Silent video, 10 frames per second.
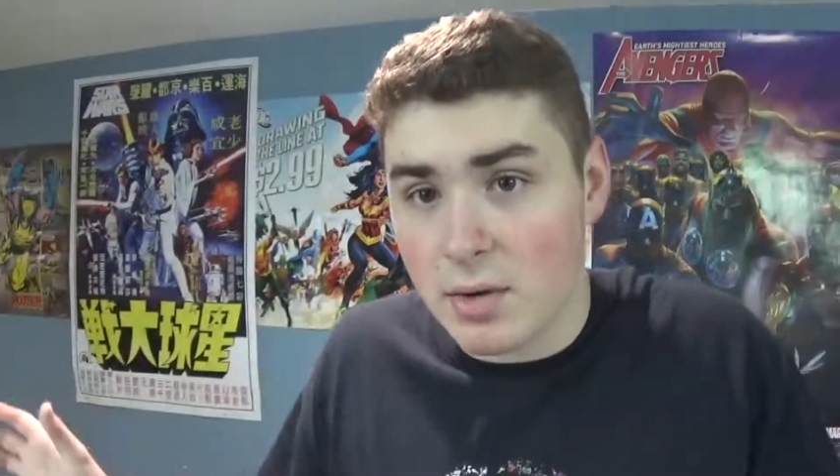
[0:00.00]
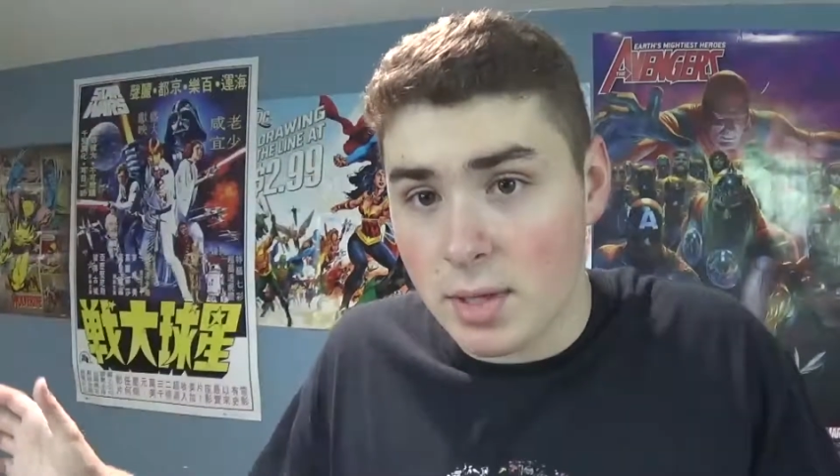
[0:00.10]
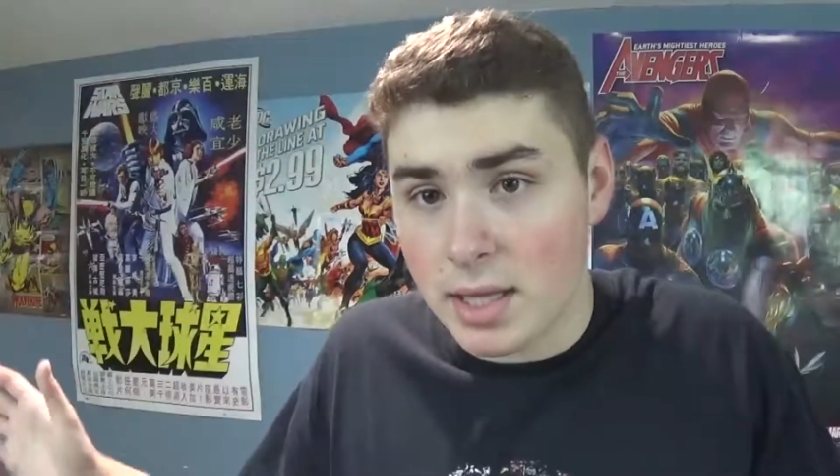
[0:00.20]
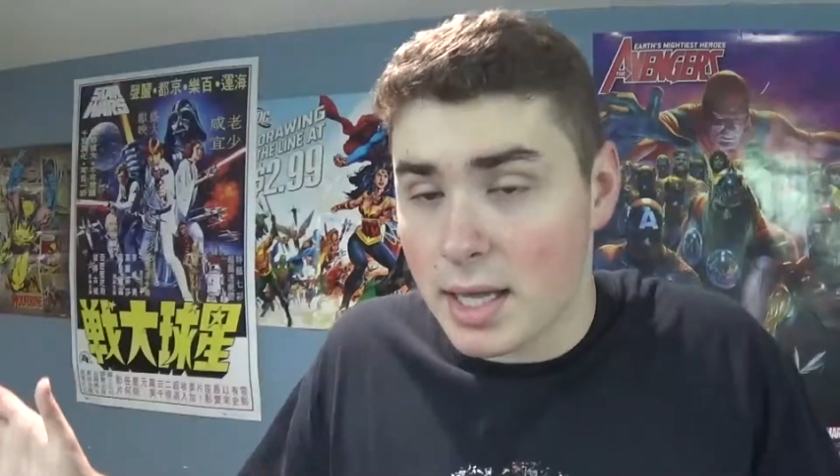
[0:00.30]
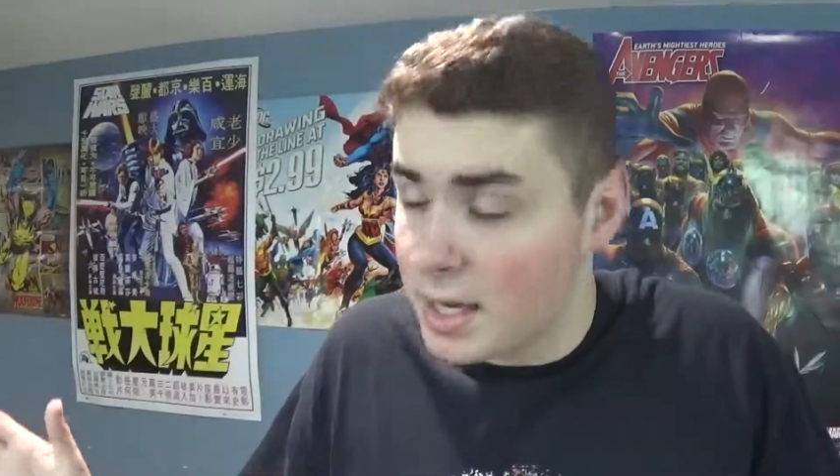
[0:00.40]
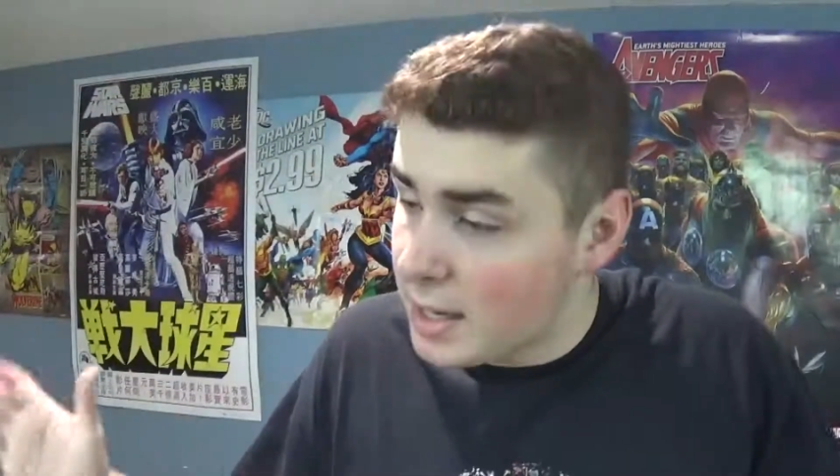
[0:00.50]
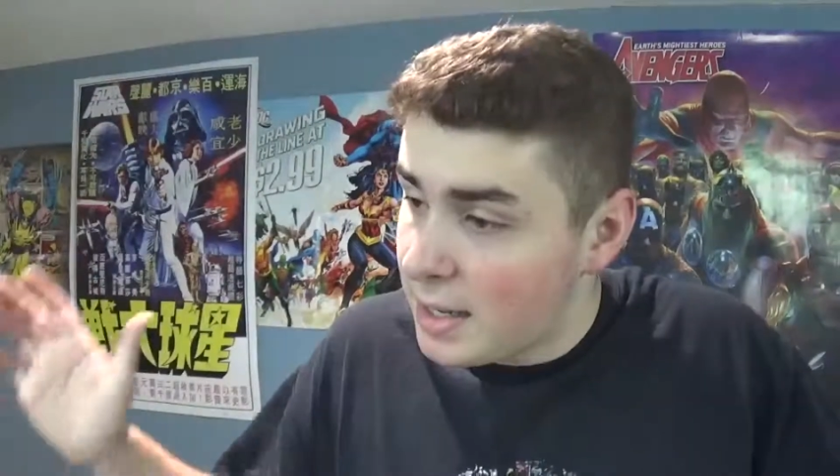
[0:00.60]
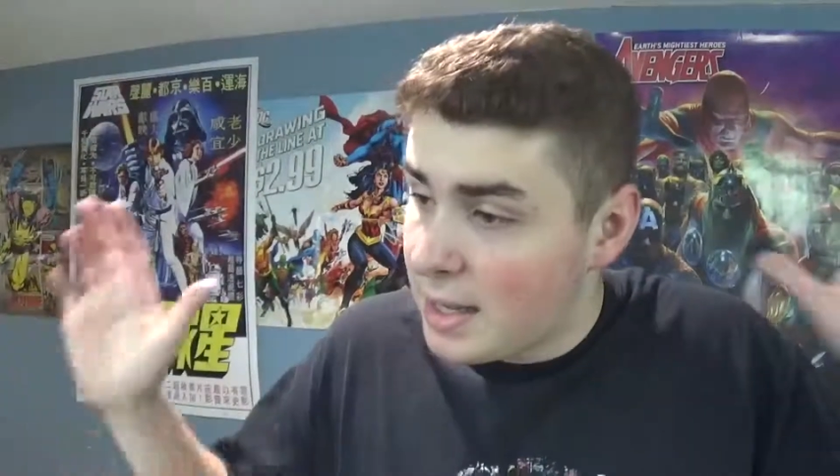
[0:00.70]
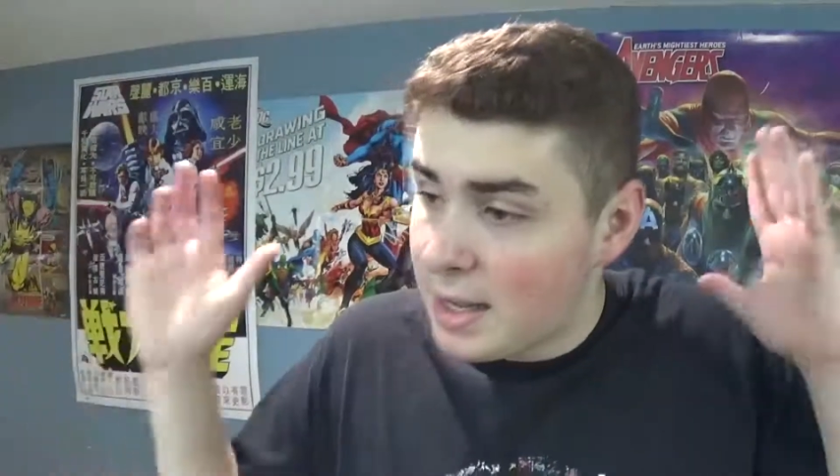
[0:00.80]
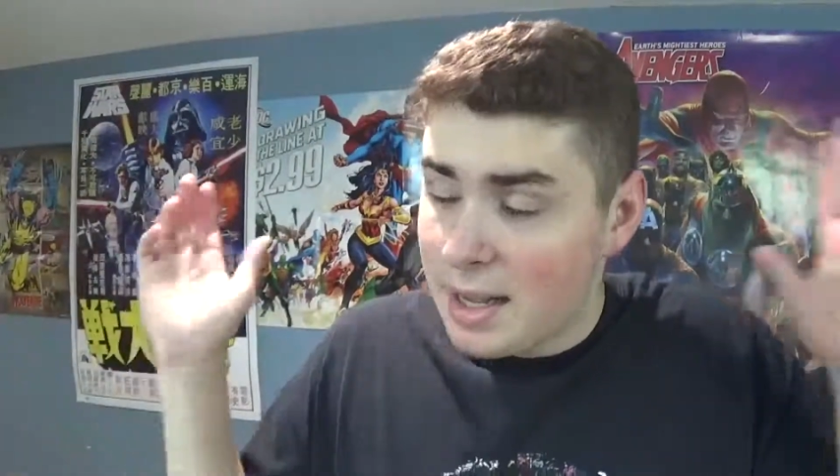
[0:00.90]
with it.
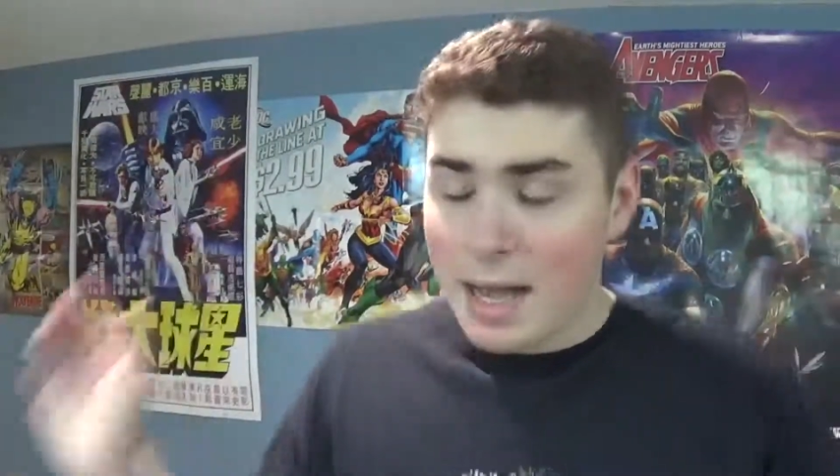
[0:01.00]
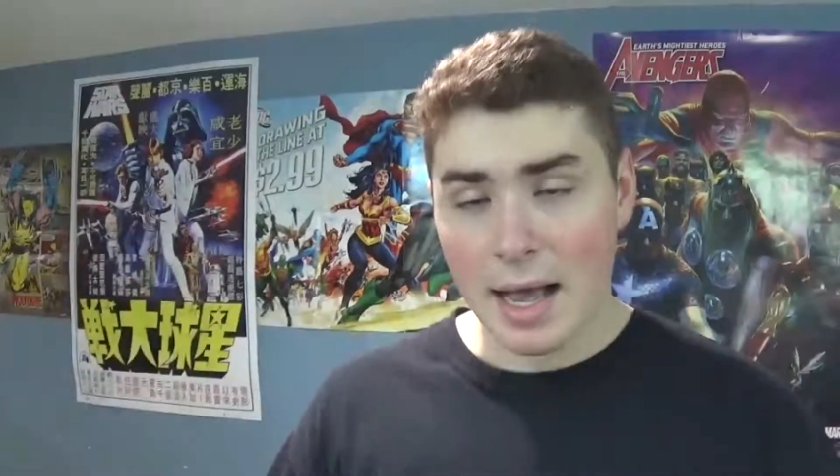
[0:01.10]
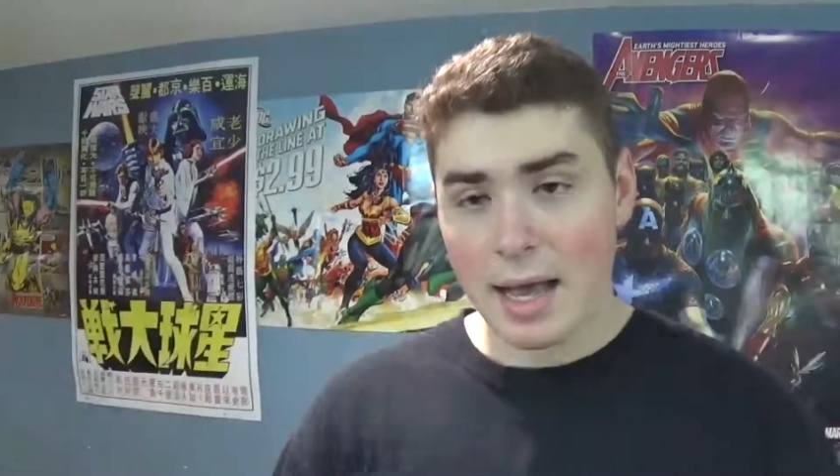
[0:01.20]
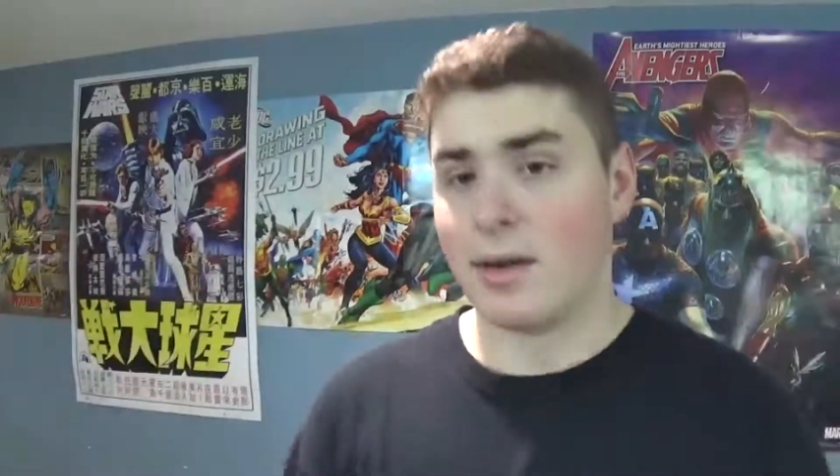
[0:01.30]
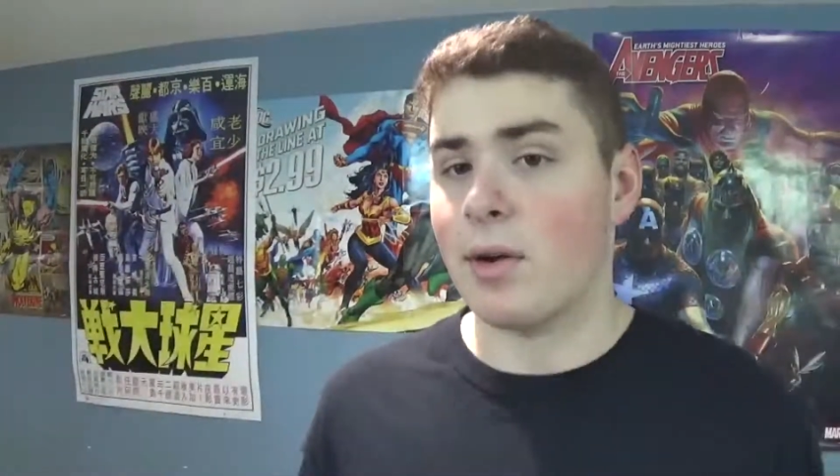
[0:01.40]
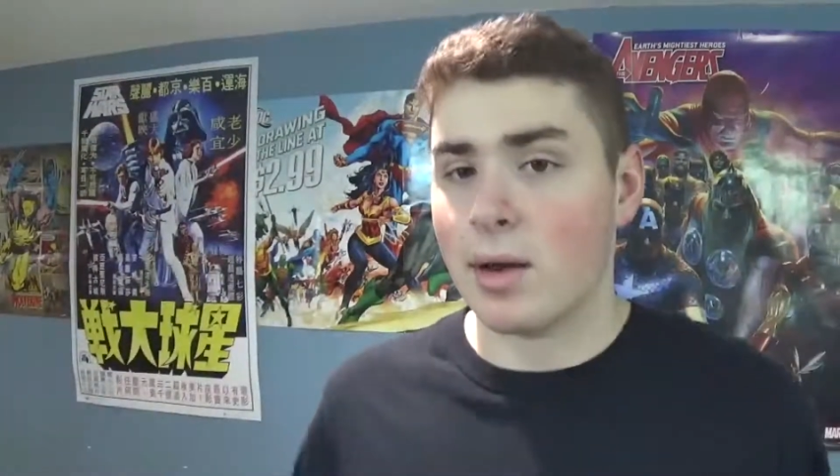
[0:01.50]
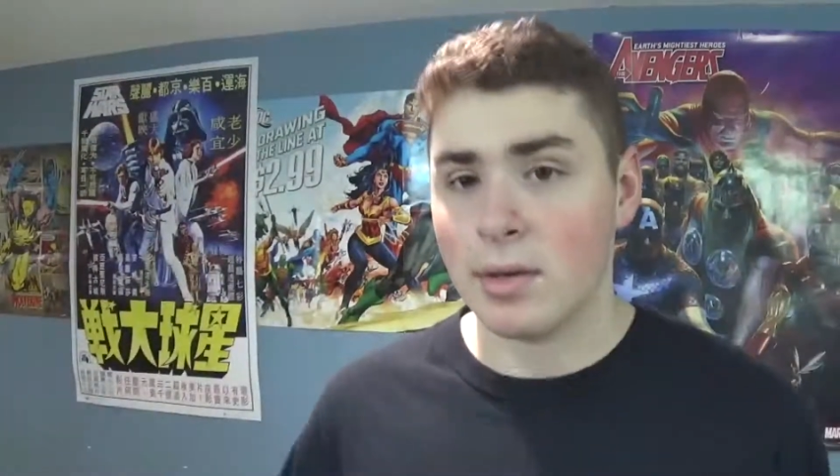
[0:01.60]
I don't know.